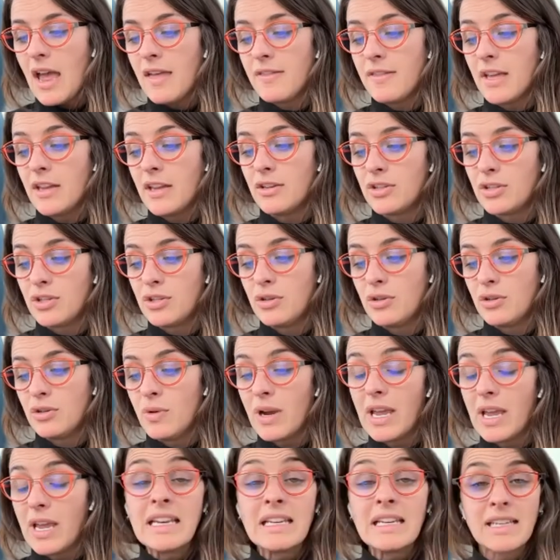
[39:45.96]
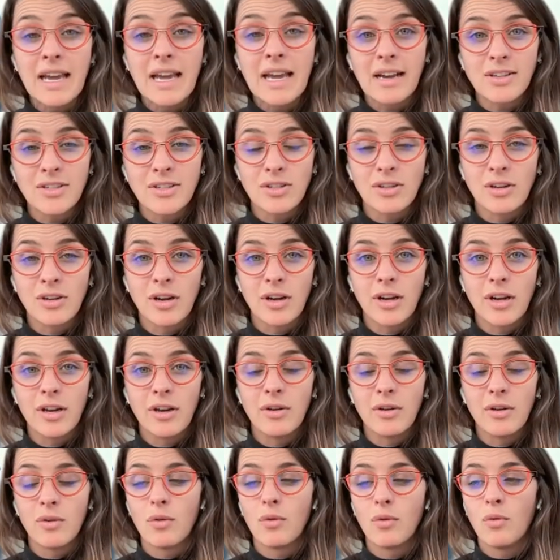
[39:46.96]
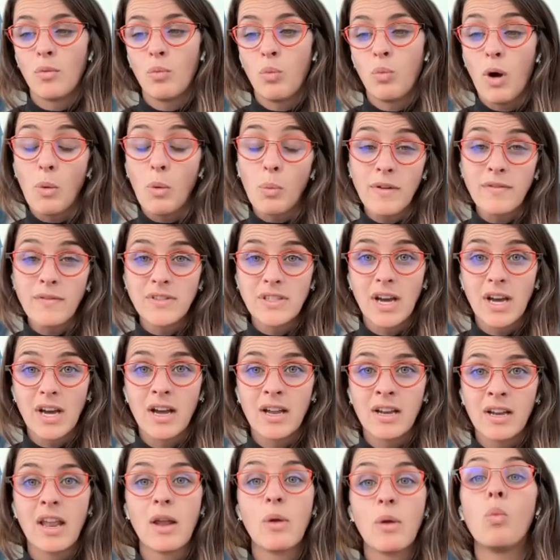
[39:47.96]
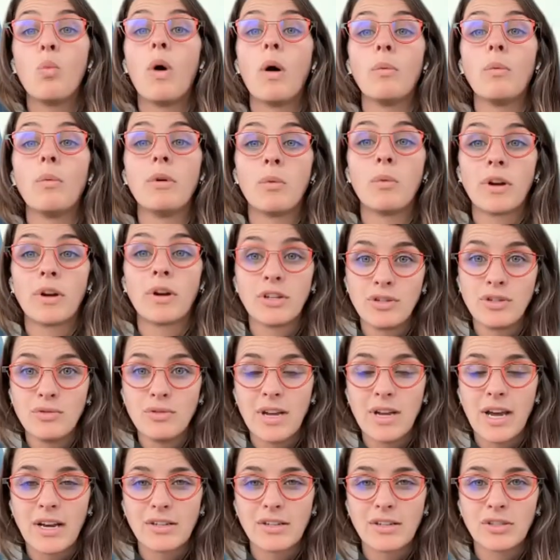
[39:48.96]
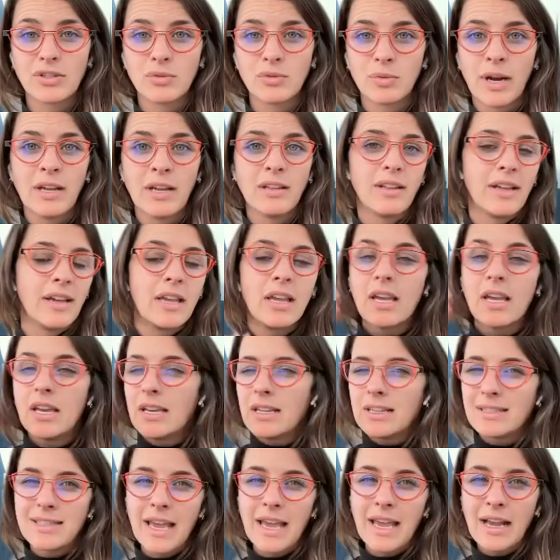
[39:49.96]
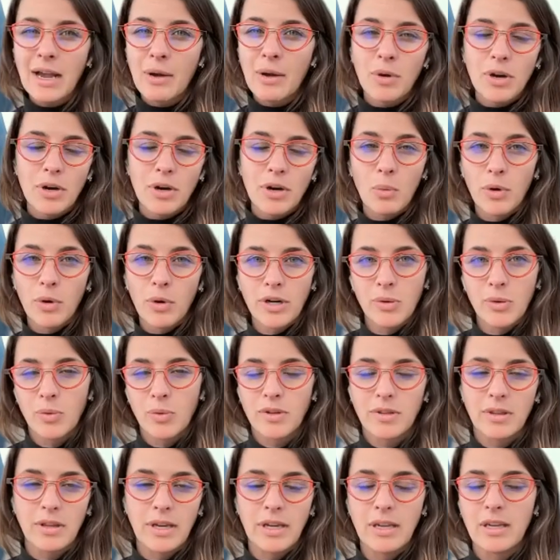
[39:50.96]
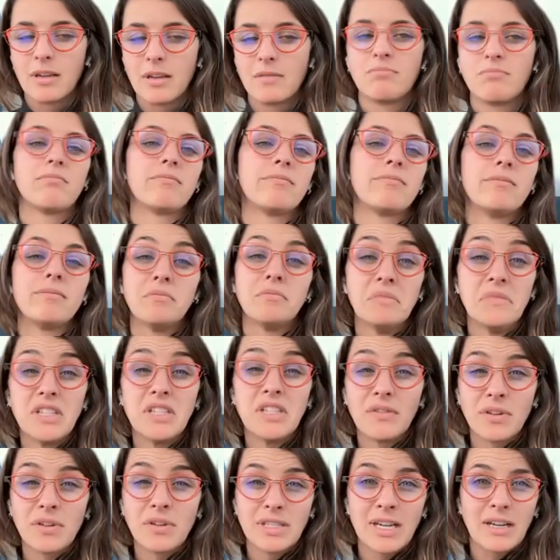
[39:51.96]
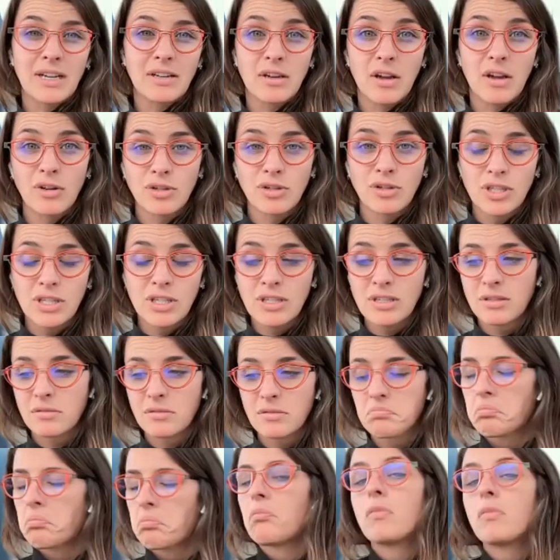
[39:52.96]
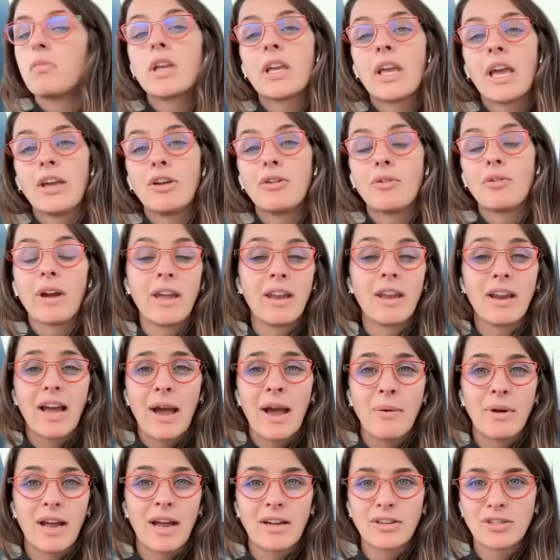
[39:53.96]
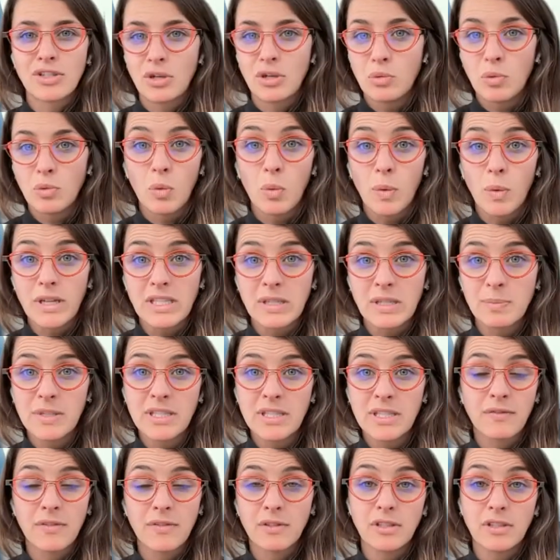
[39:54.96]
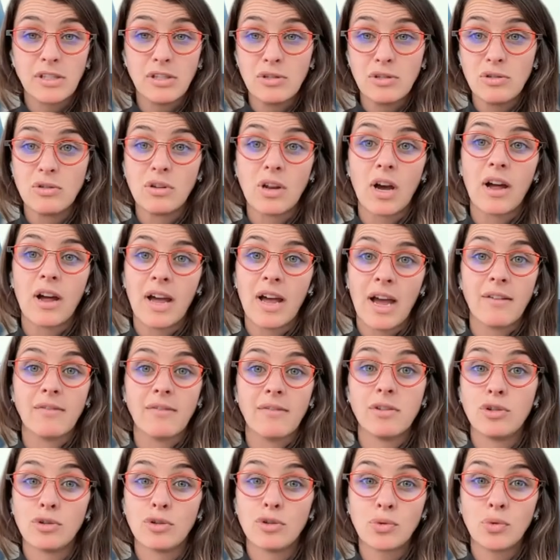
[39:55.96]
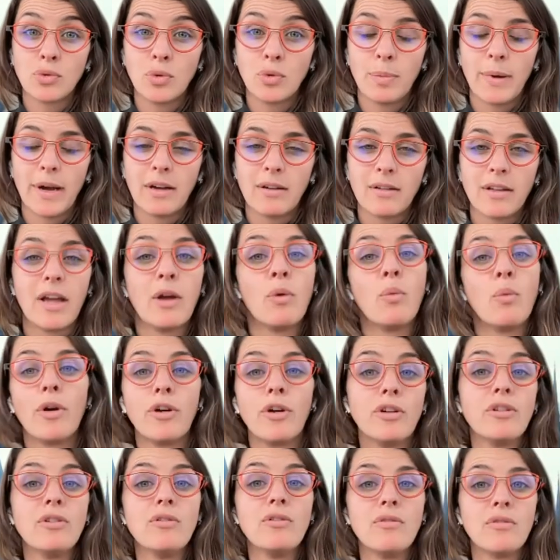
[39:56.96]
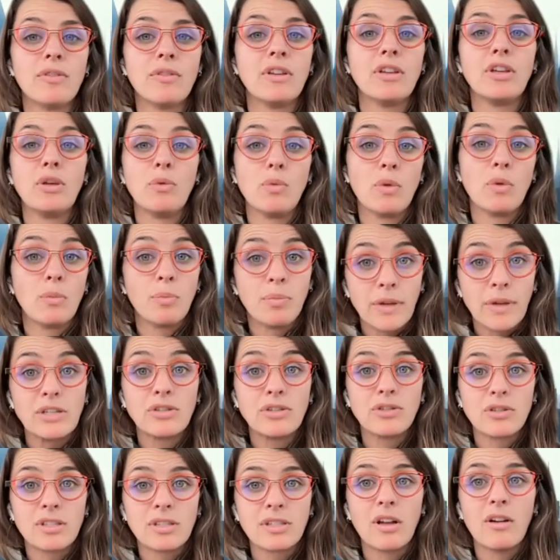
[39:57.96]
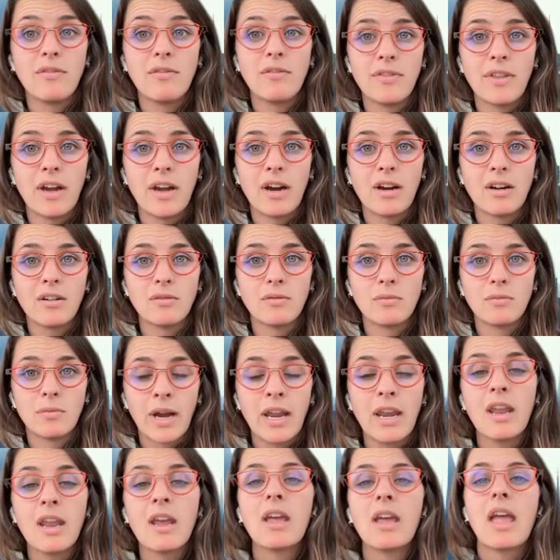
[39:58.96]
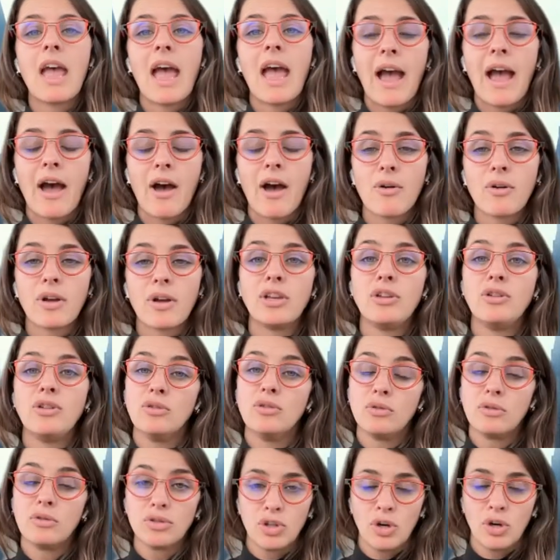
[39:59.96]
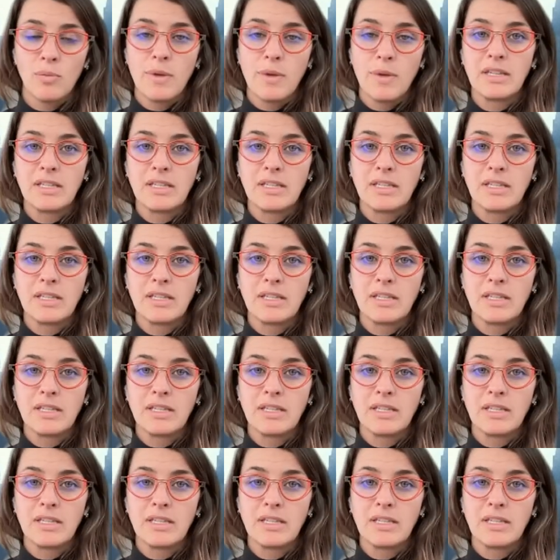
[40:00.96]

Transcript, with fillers: and then to index on what we've done and what we want to do next, right? Like saying I want to work with like different technologies. Okay, great. I would ask you, well, what specifically do you not have in your tool belt? And where do you think you would place yourself there, right? How can you show